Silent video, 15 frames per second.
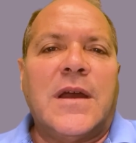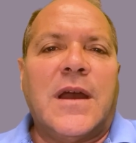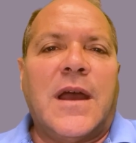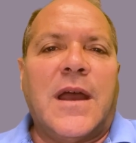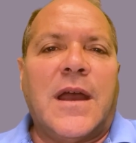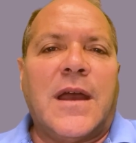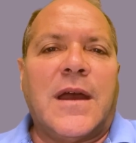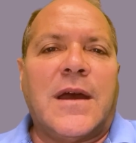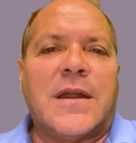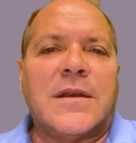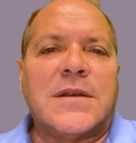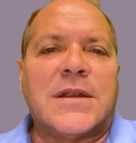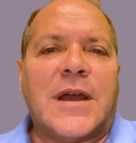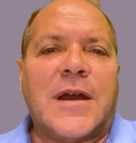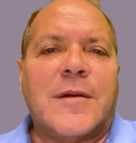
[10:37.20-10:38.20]

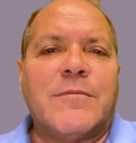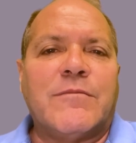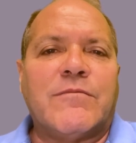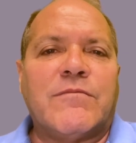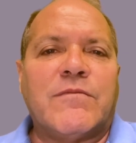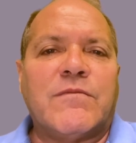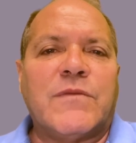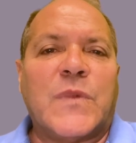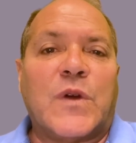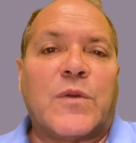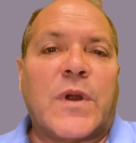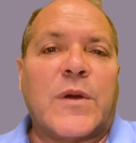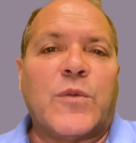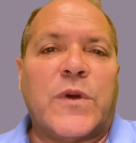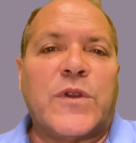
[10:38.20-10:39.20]
And um,
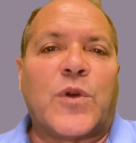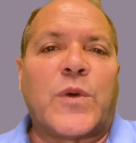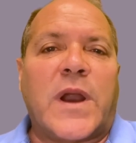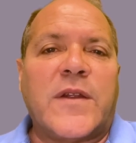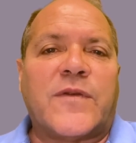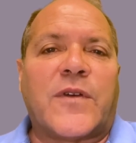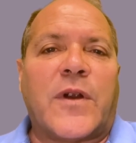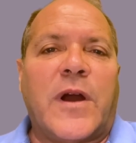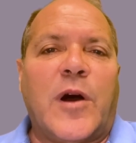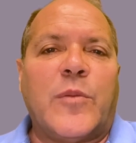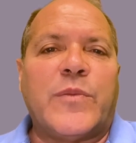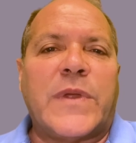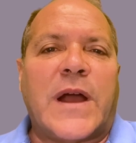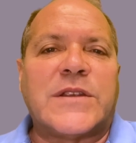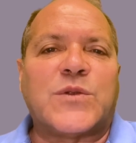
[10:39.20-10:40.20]
they're when they're ready for
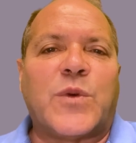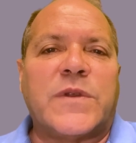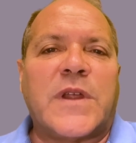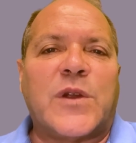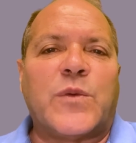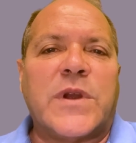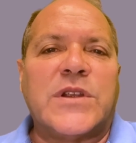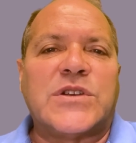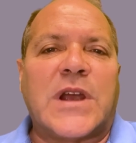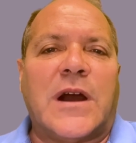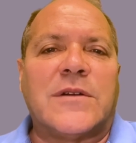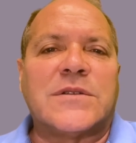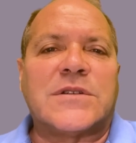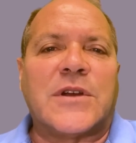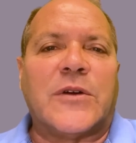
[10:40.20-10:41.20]
help, that's when they reach
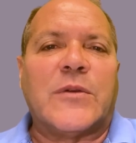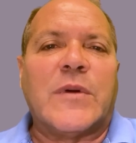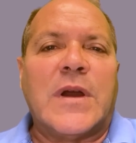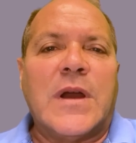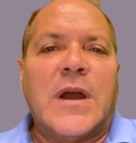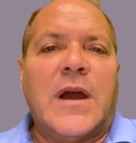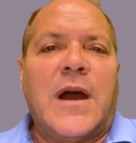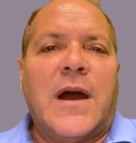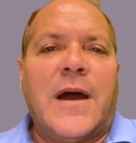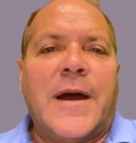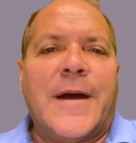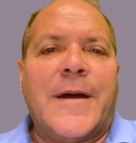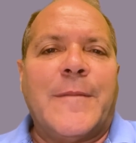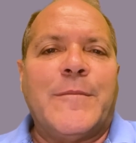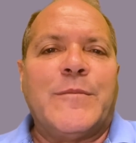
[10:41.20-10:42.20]
out. So
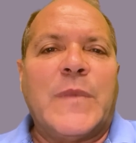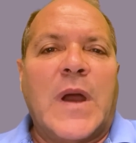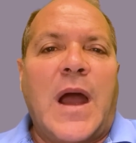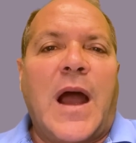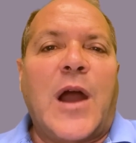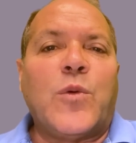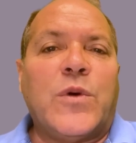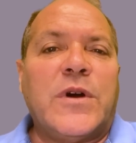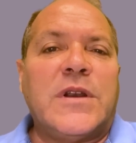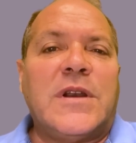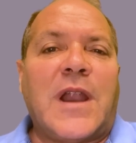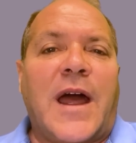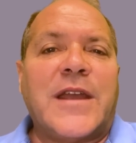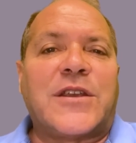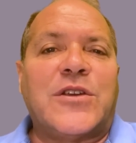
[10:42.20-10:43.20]
um, I would
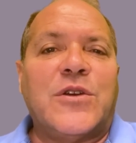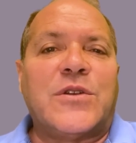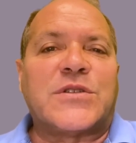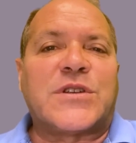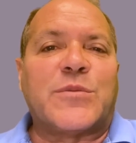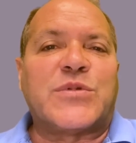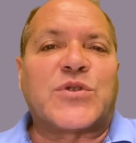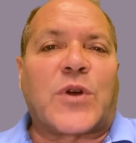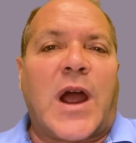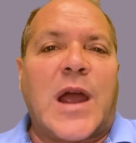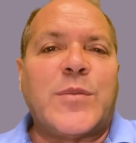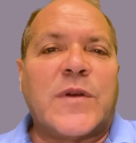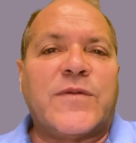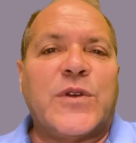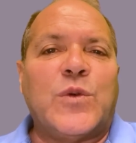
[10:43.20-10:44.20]
like you to
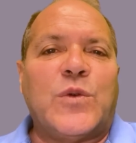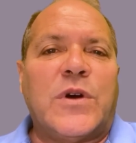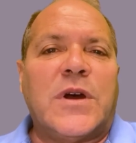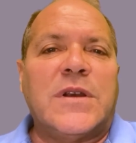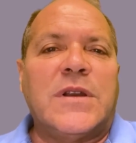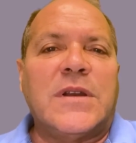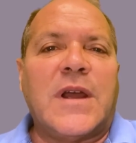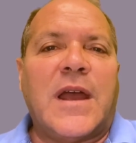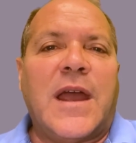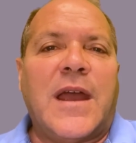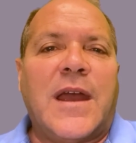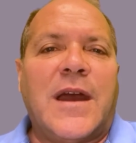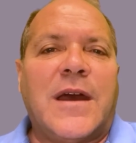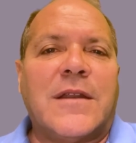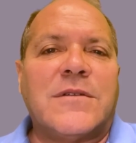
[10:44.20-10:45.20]
subscribe if you would.
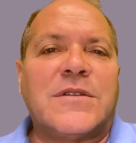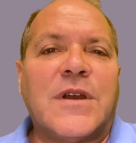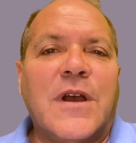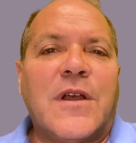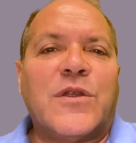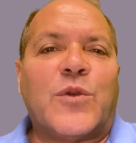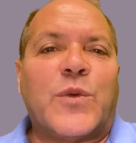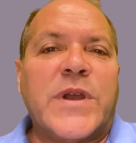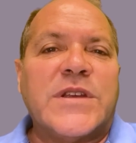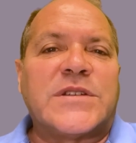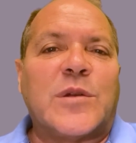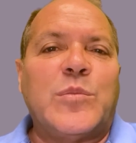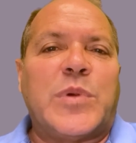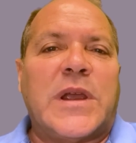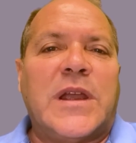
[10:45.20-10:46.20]
And the
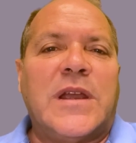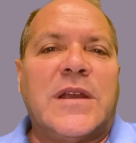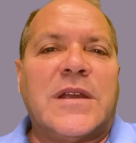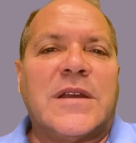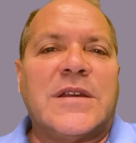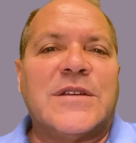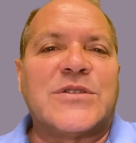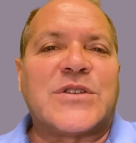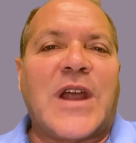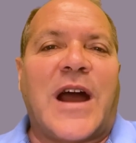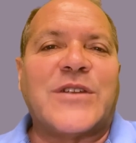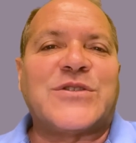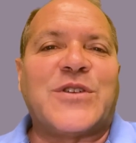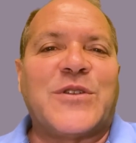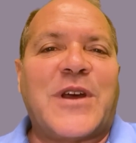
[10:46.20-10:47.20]
reason being is
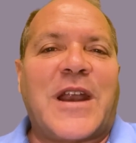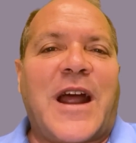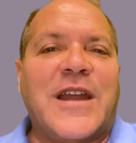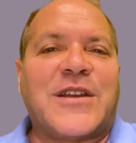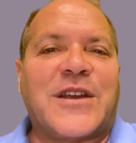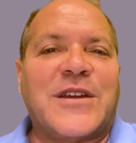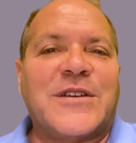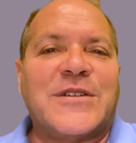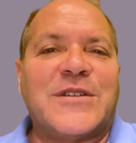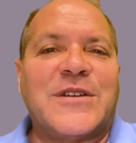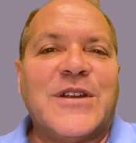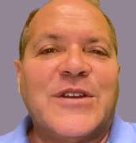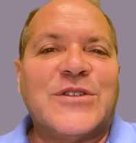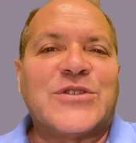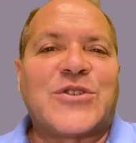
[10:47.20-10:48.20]
not so that I can
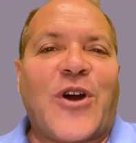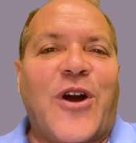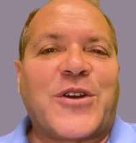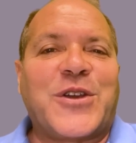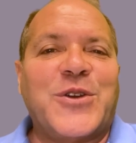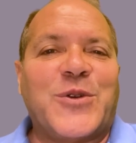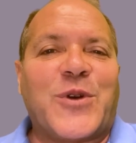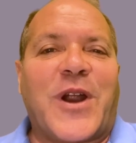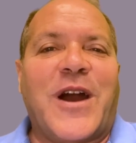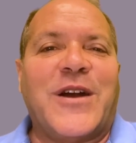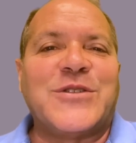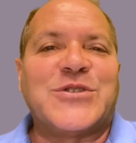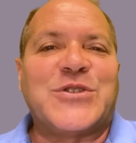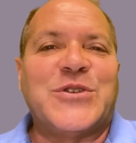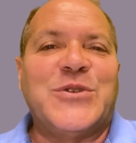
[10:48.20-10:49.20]
stalk you or
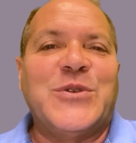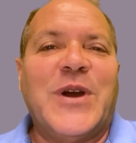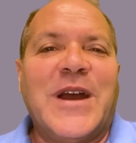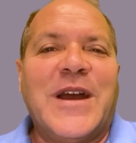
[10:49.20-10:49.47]
hunt you.